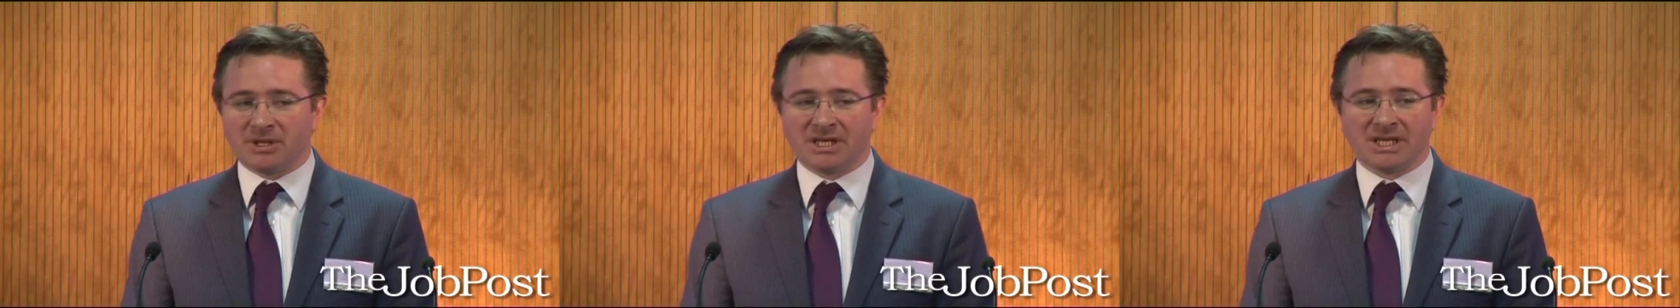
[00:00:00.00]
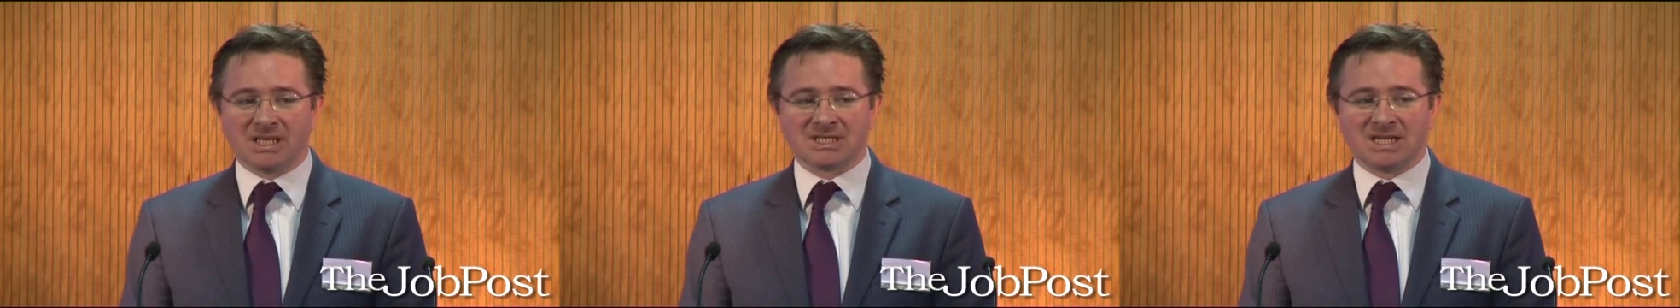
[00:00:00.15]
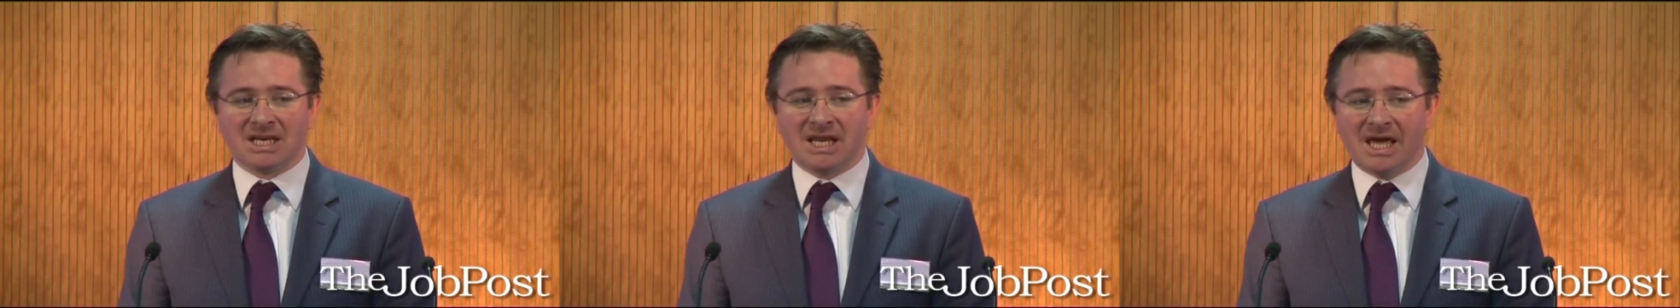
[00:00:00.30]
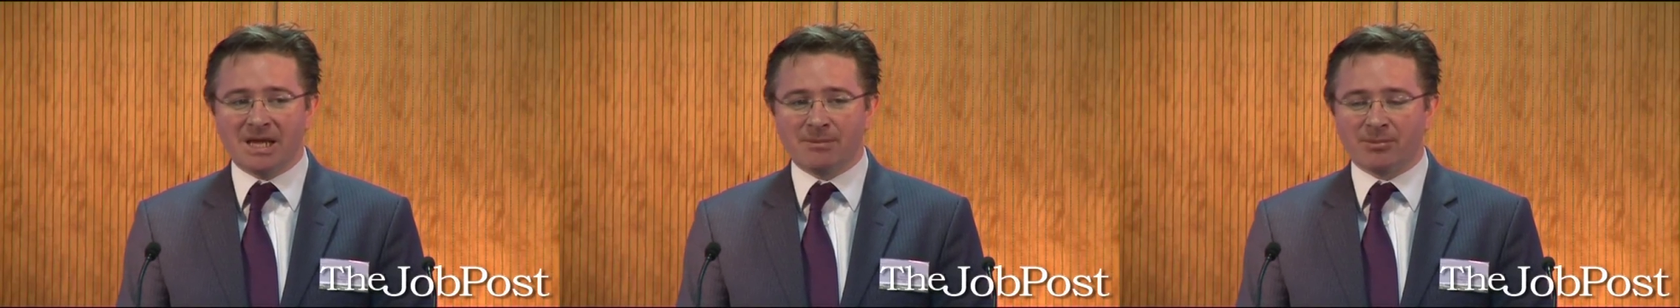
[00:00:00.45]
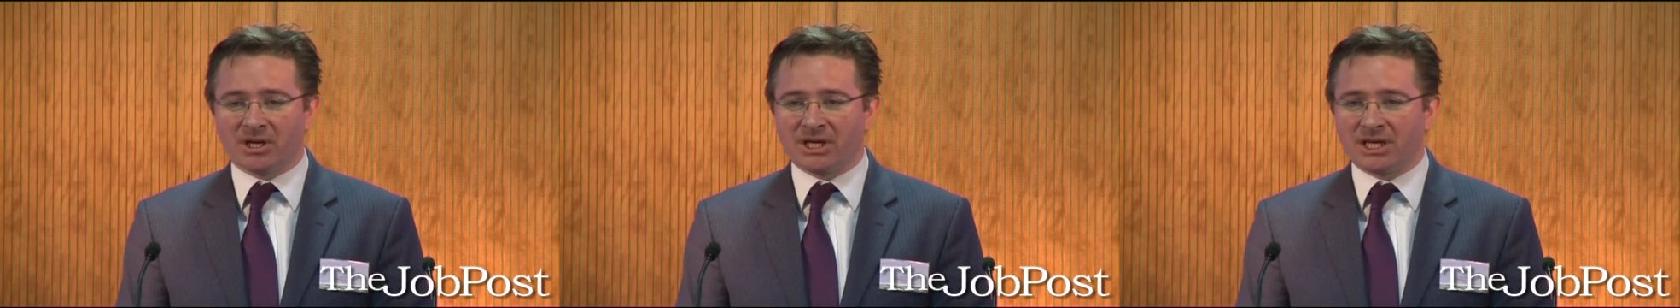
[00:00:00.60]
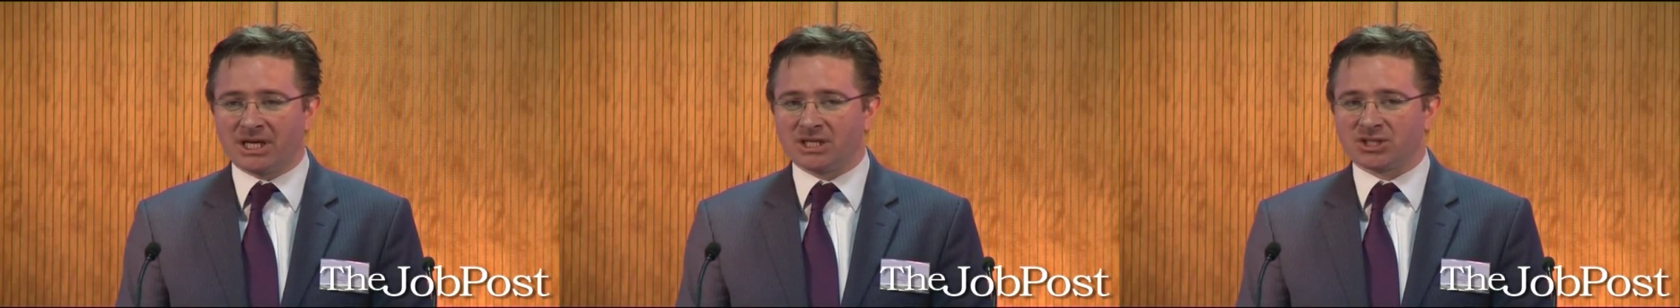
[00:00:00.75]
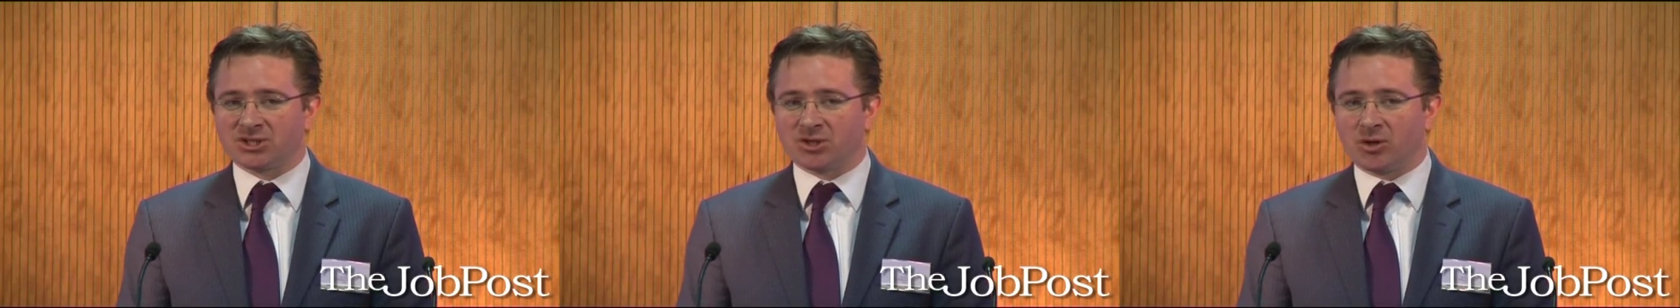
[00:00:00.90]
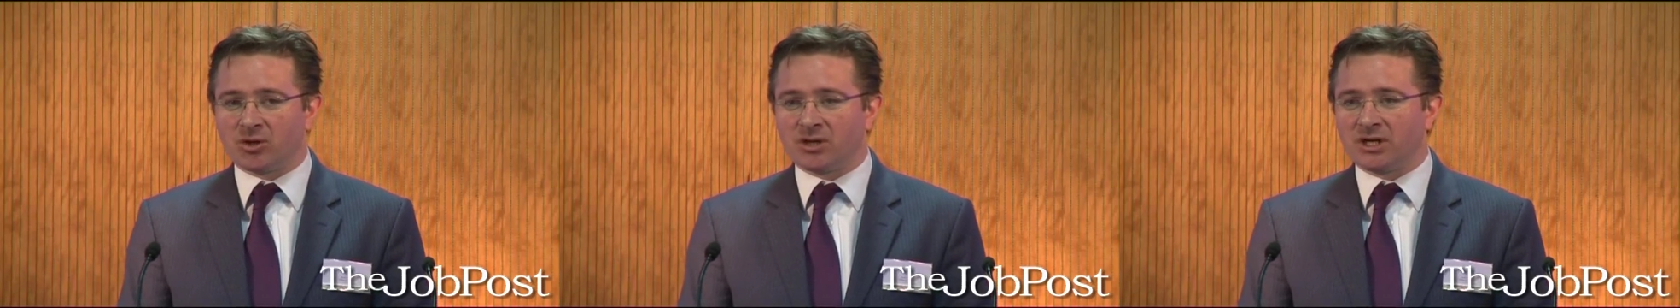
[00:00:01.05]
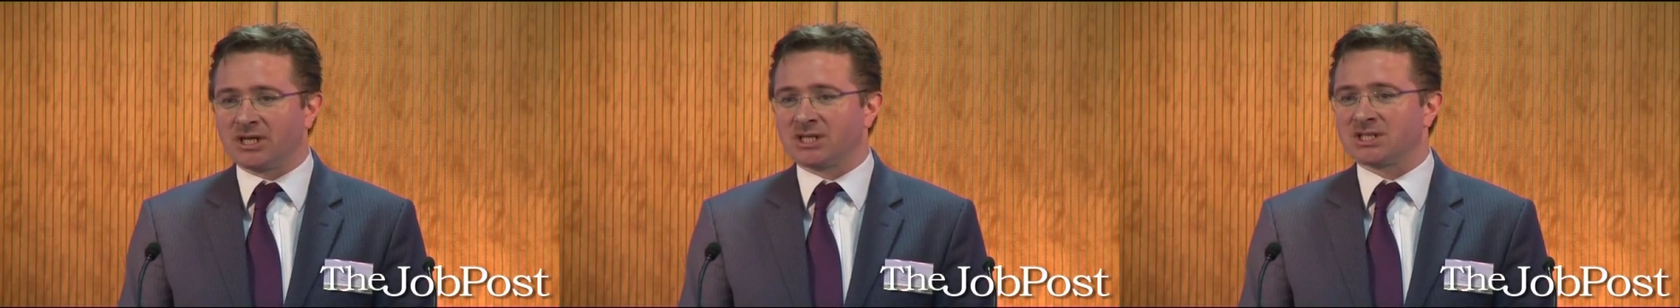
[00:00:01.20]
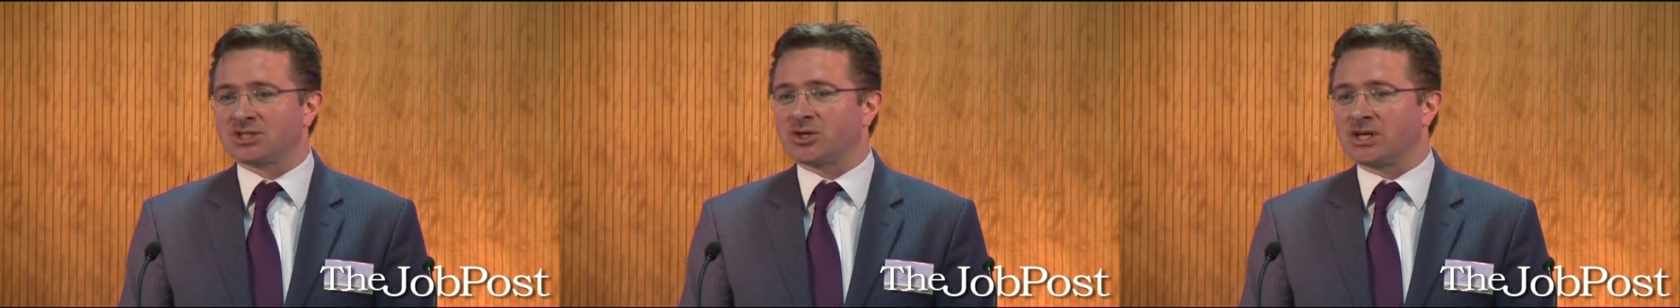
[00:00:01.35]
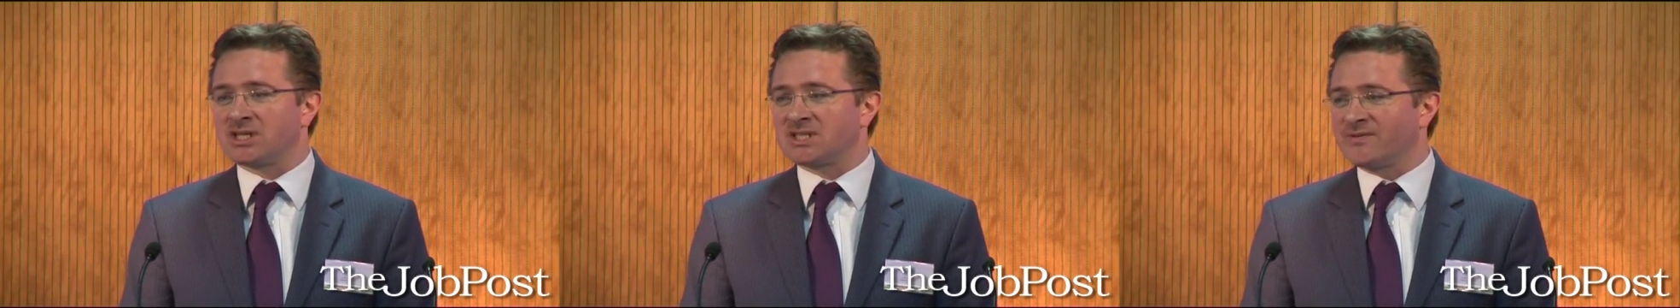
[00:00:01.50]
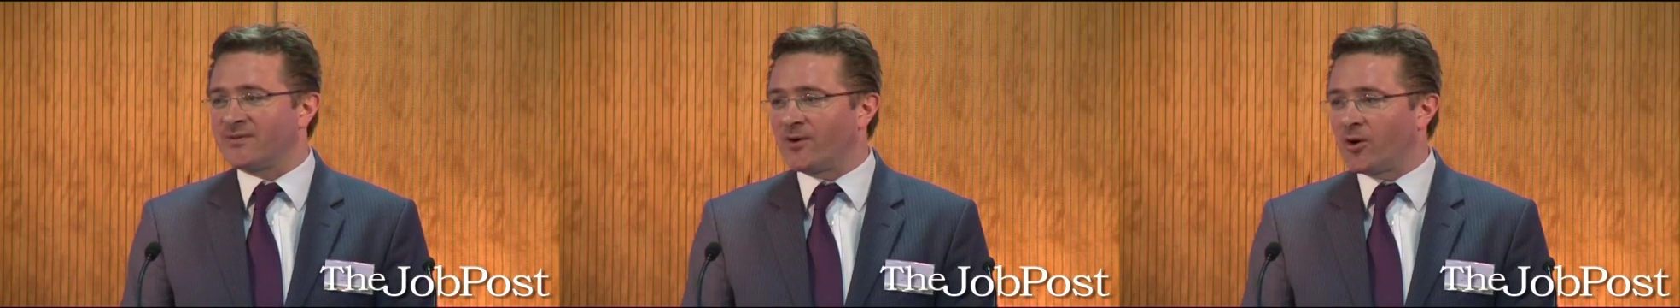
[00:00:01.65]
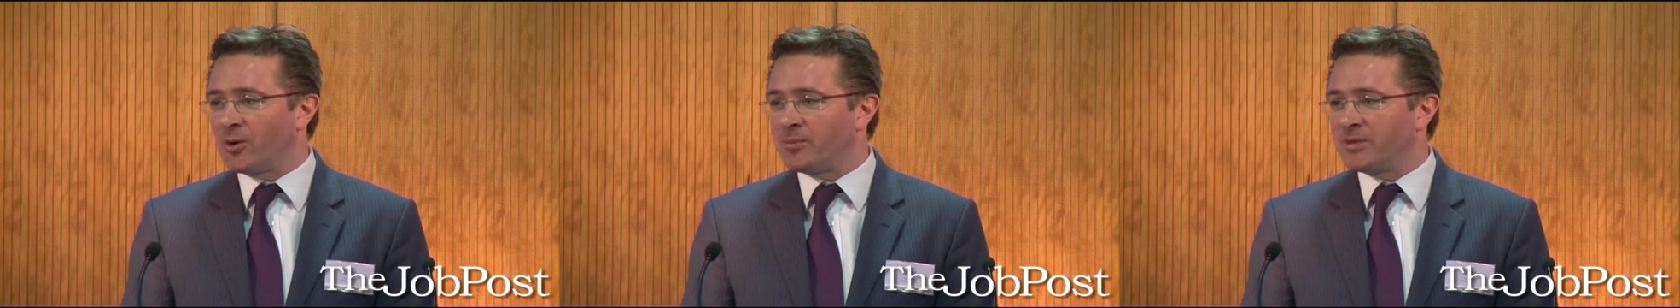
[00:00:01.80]
It is led by HR. It is
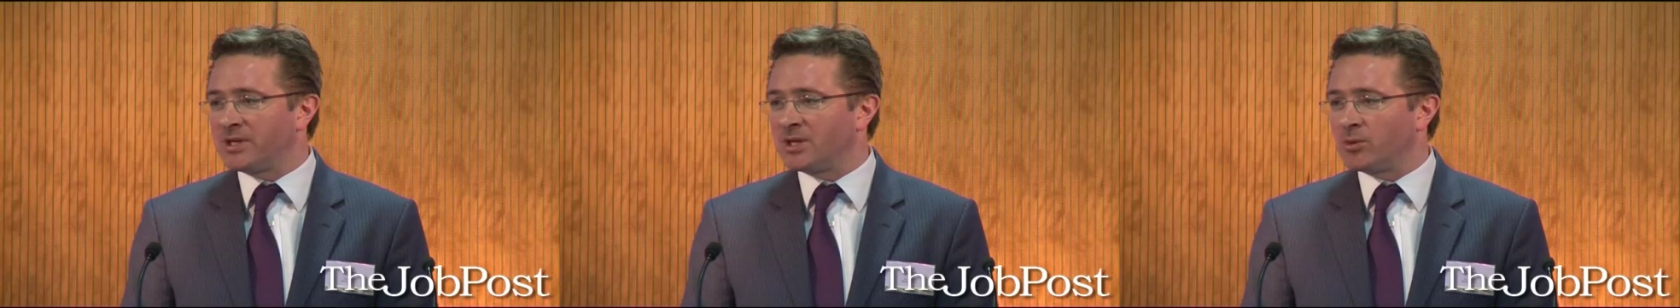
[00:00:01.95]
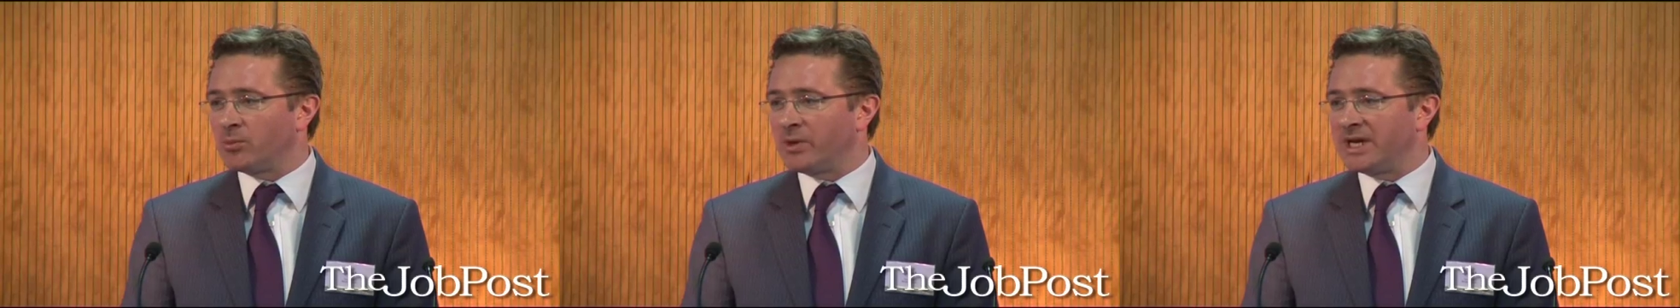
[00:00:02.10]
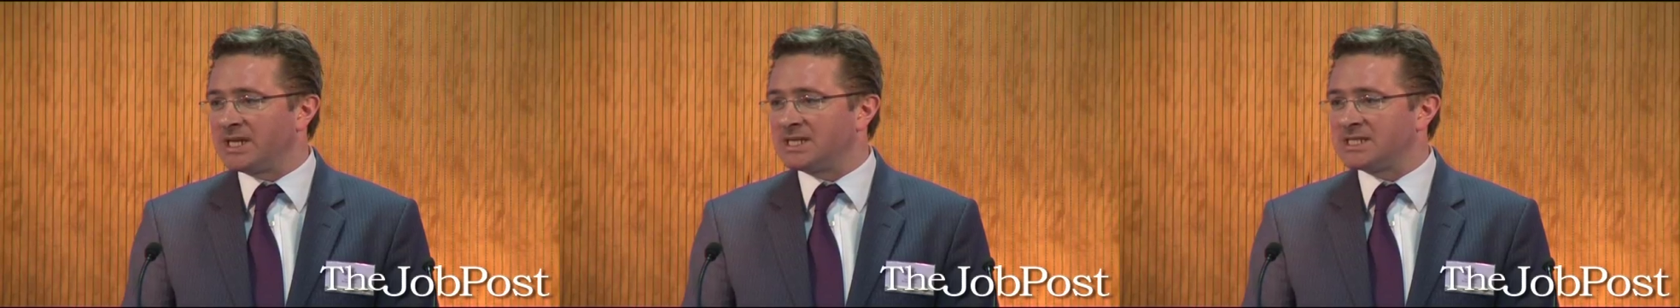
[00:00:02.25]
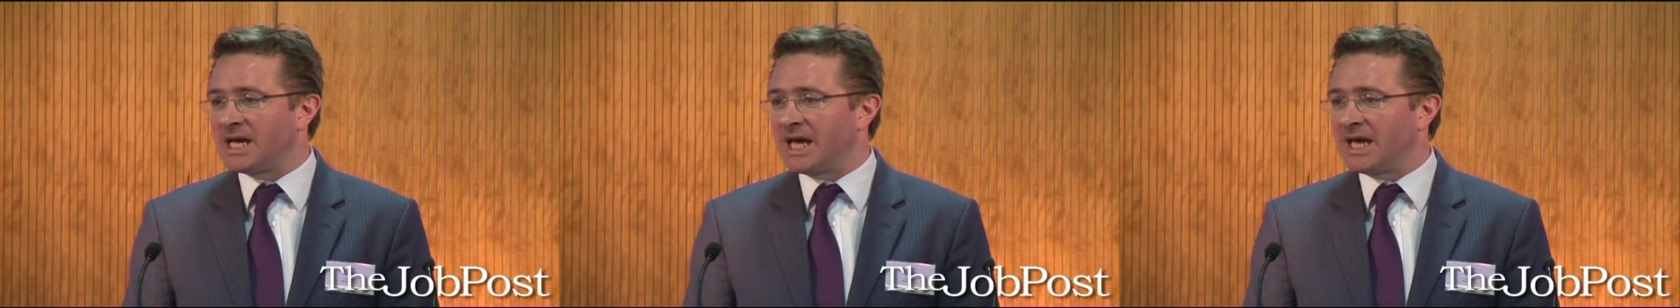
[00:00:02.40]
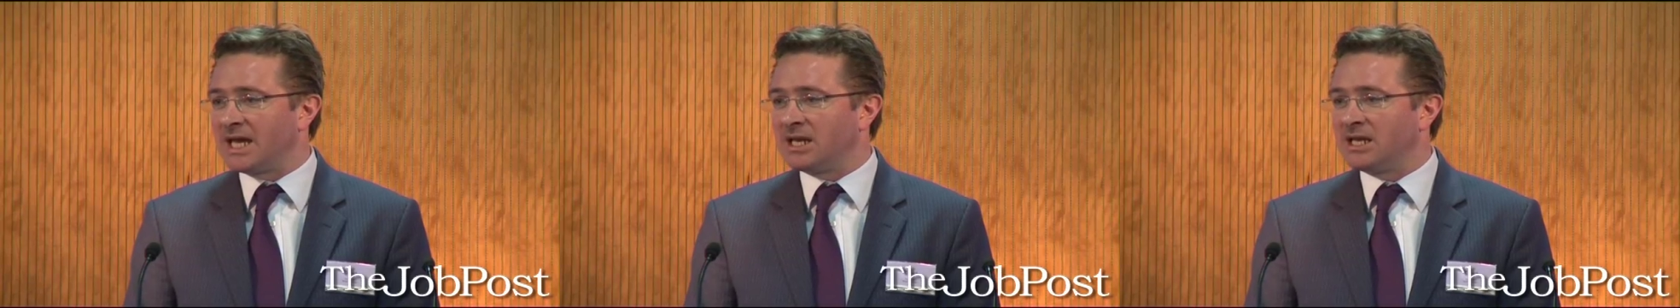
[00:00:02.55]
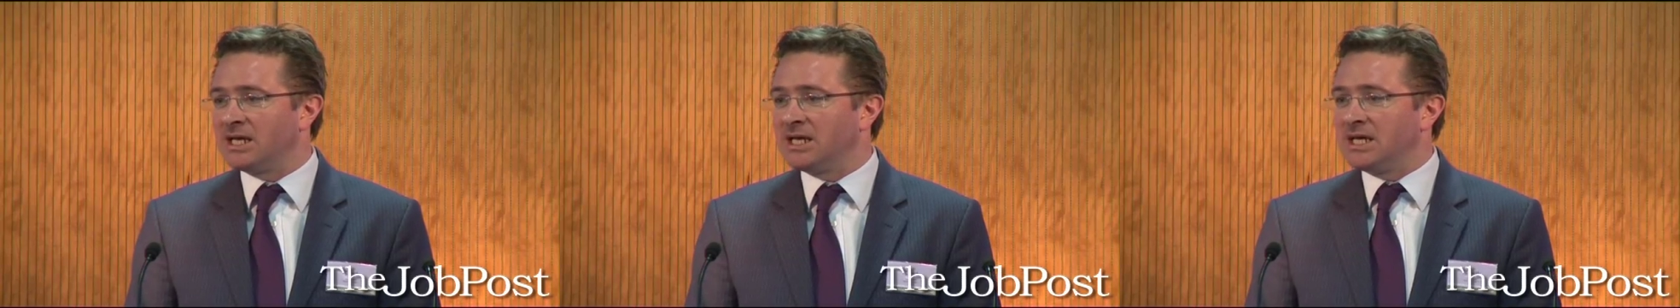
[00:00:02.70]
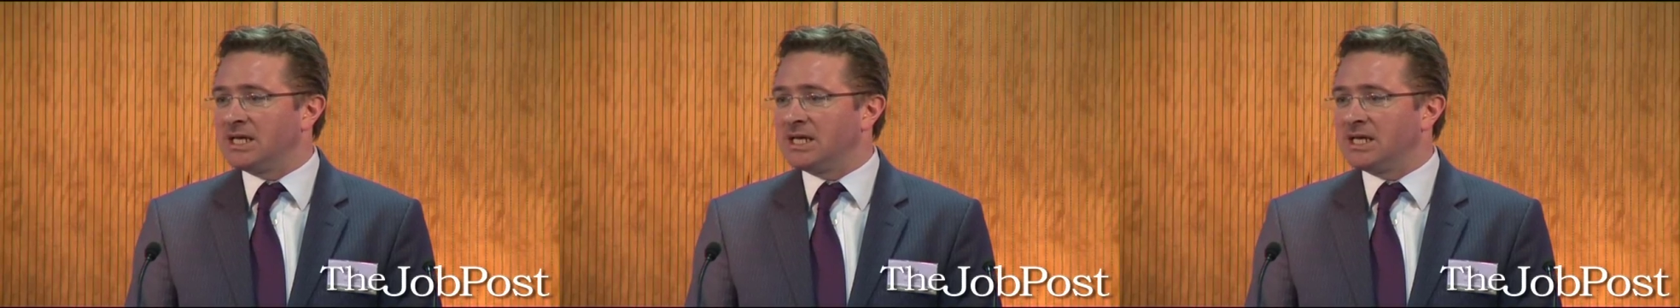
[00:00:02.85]
transforming the way Dell